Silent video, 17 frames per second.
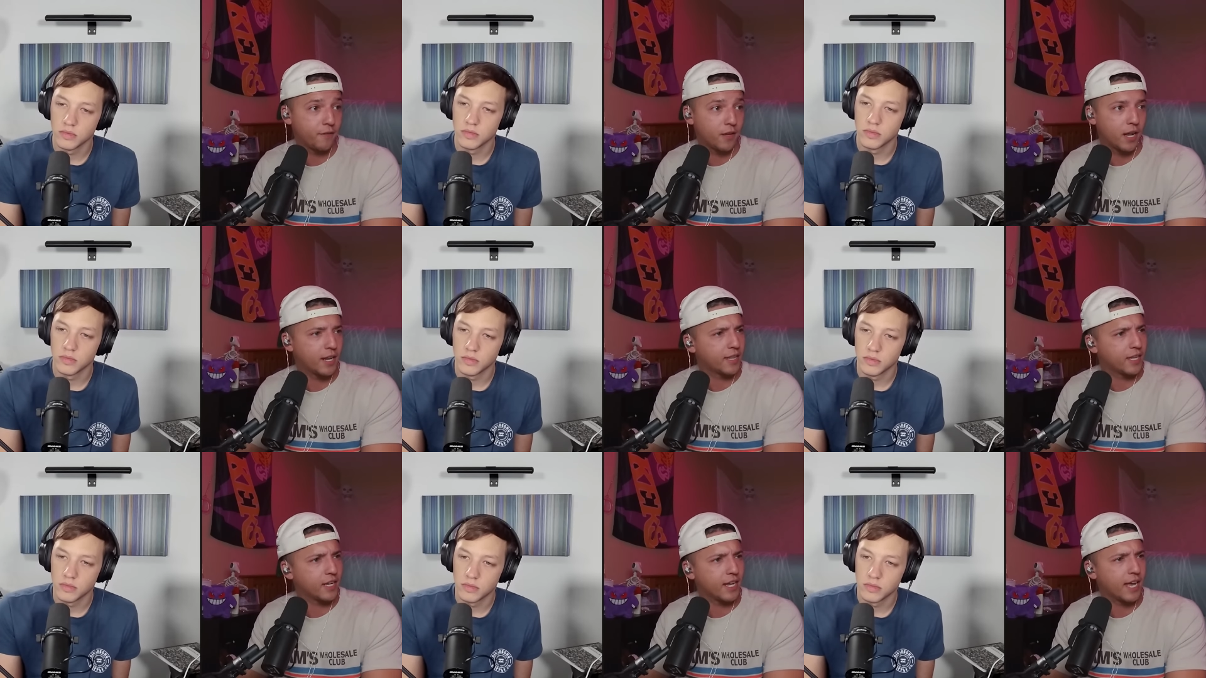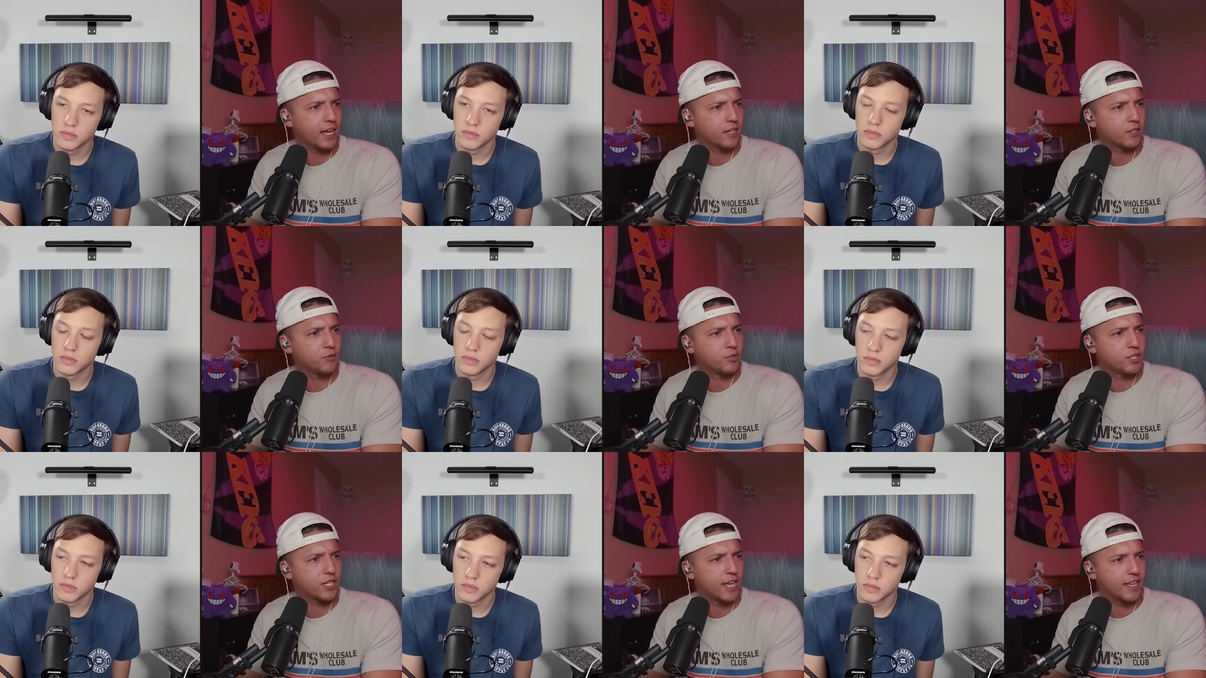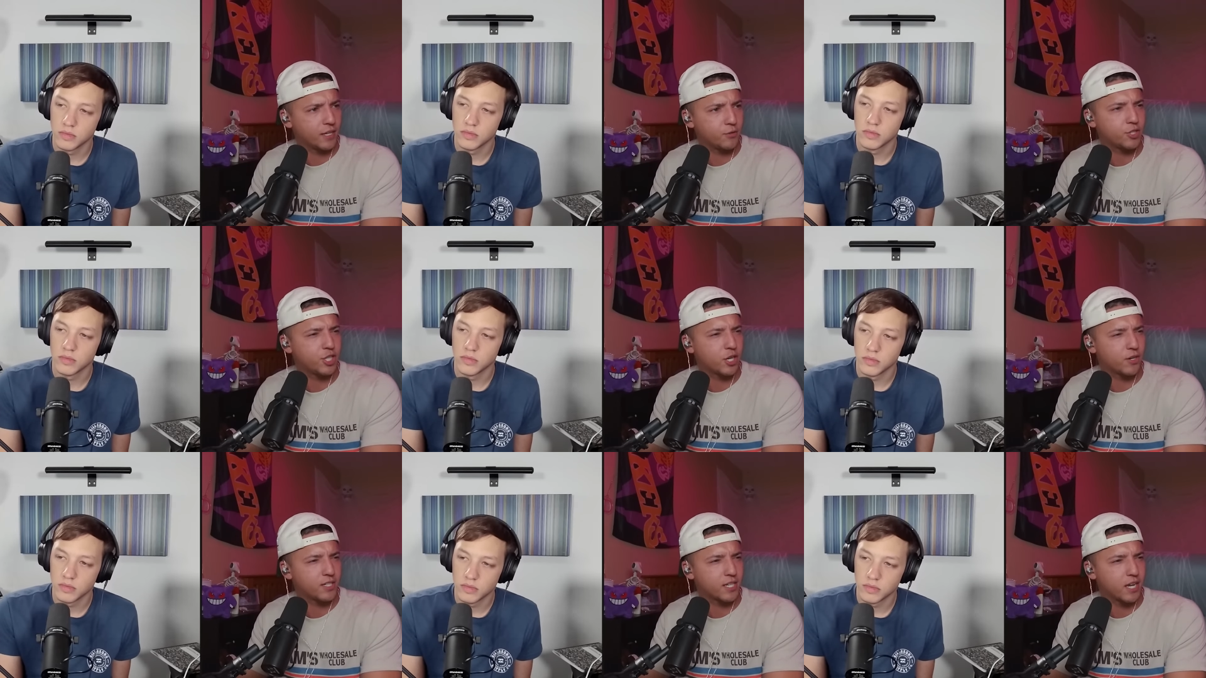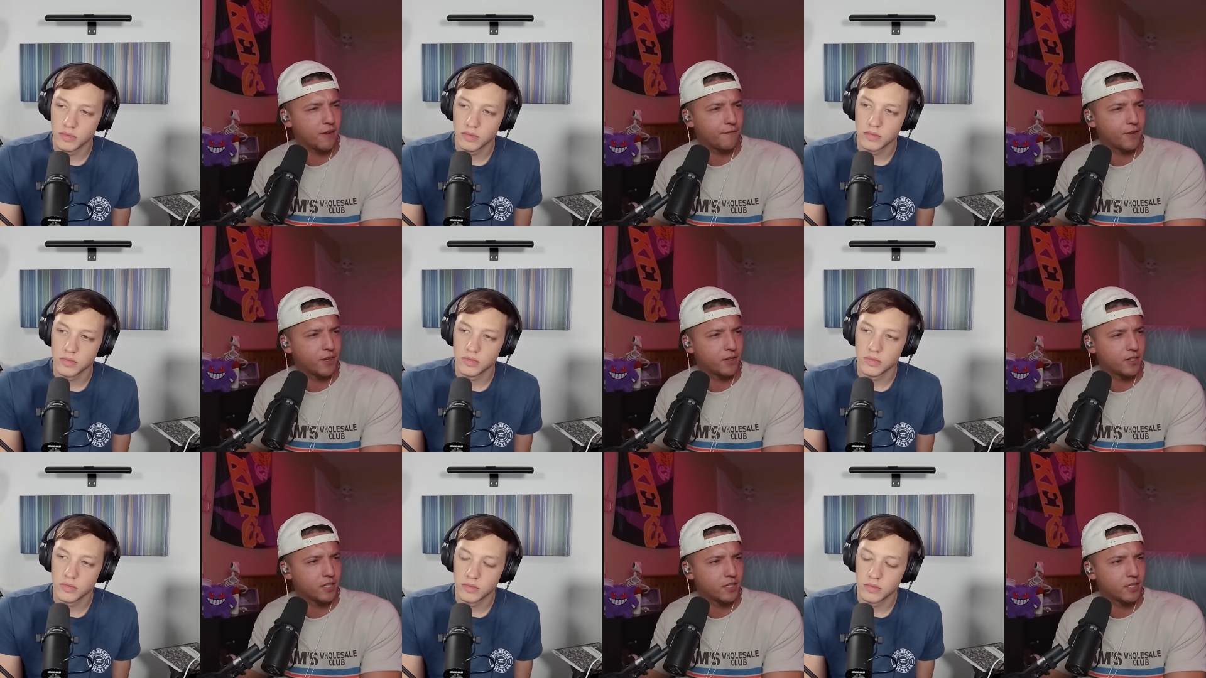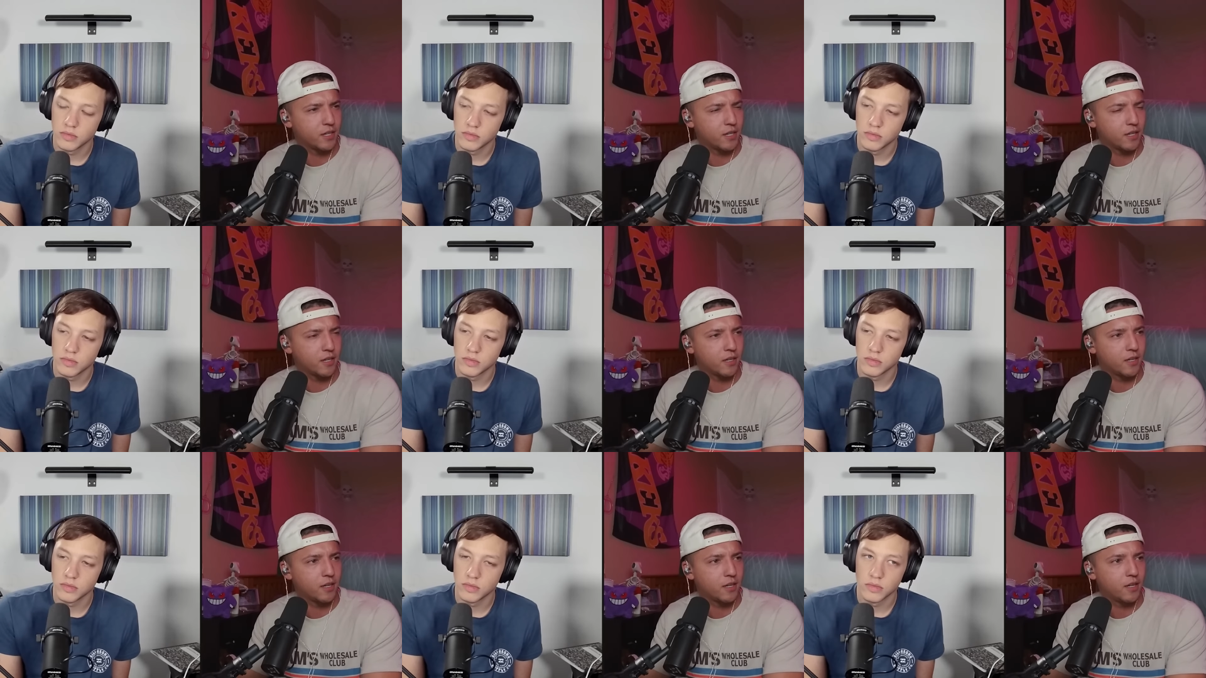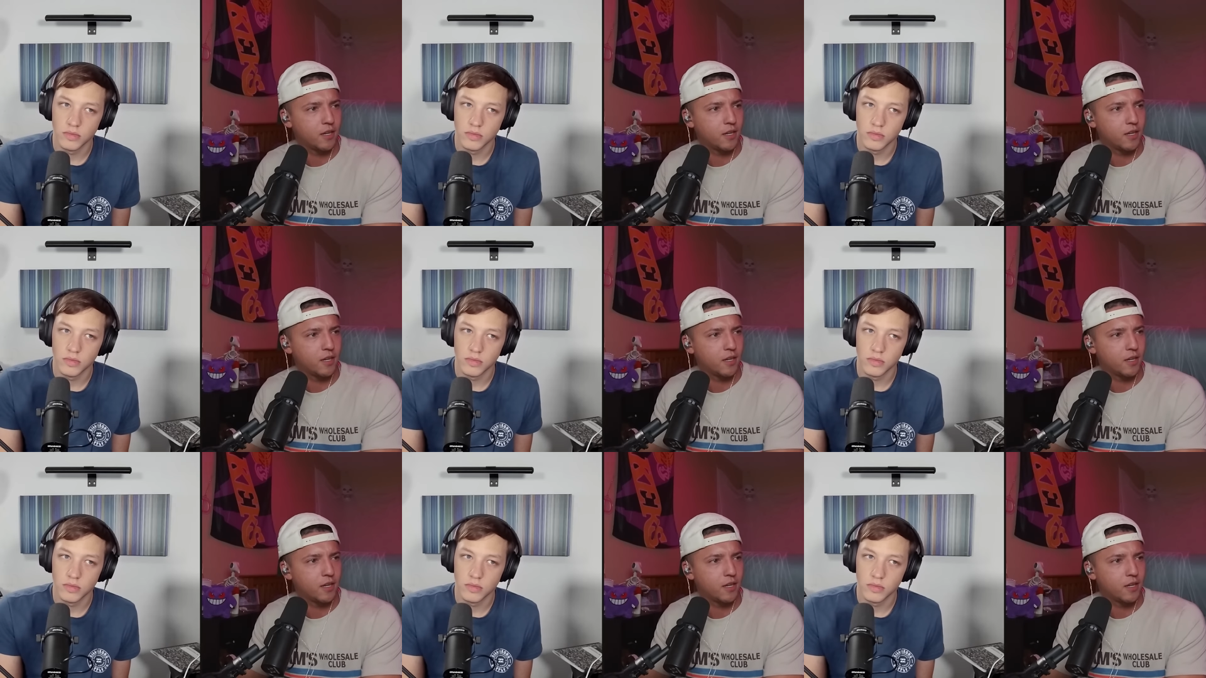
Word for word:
Speaker 1: and I think it was I think it was Jerry Seinfeld and uh